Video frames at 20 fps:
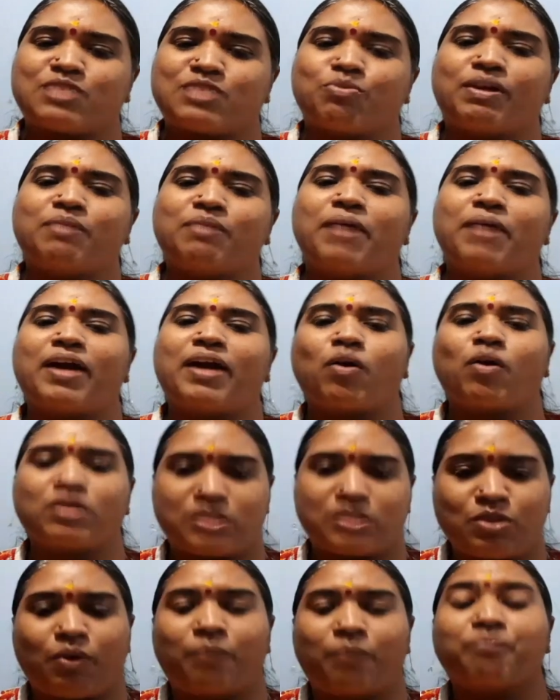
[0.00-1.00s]
we may
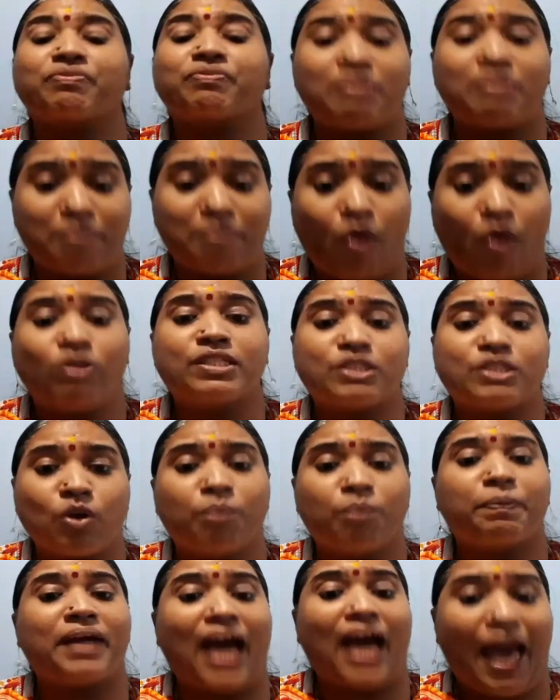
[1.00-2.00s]
also
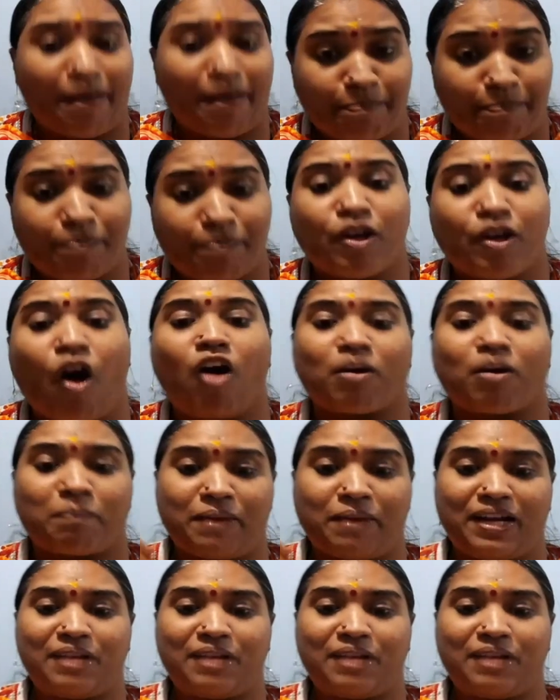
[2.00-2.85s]
be abnormal.